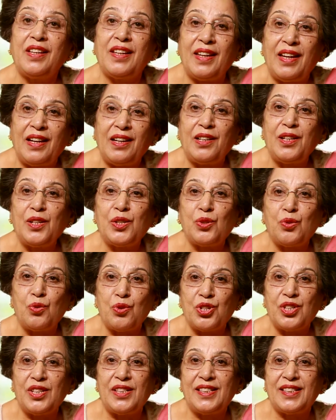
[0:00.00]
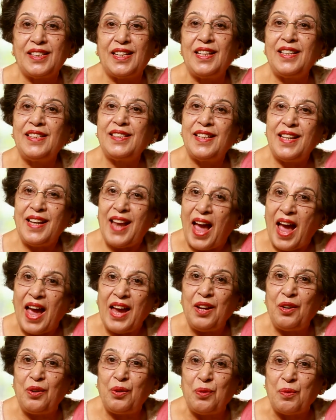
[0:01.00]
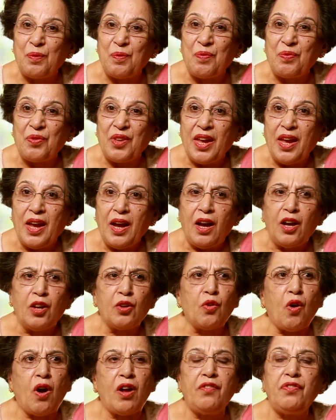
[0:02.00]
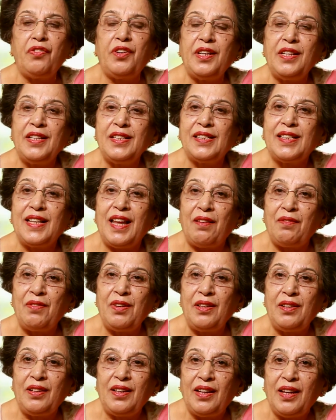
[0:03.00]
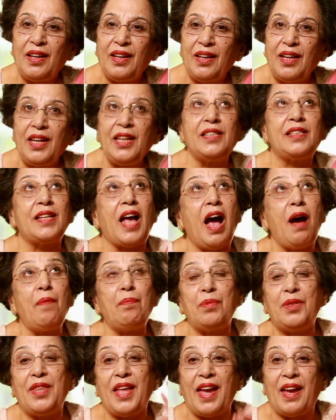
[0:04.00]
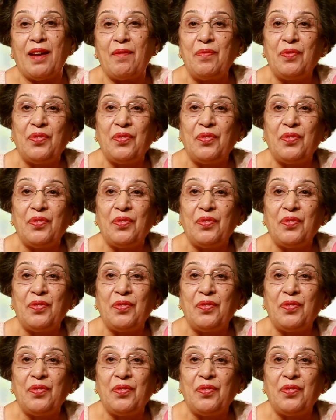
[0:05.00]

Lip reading: greater social skills than I do. Her confidence level is up there.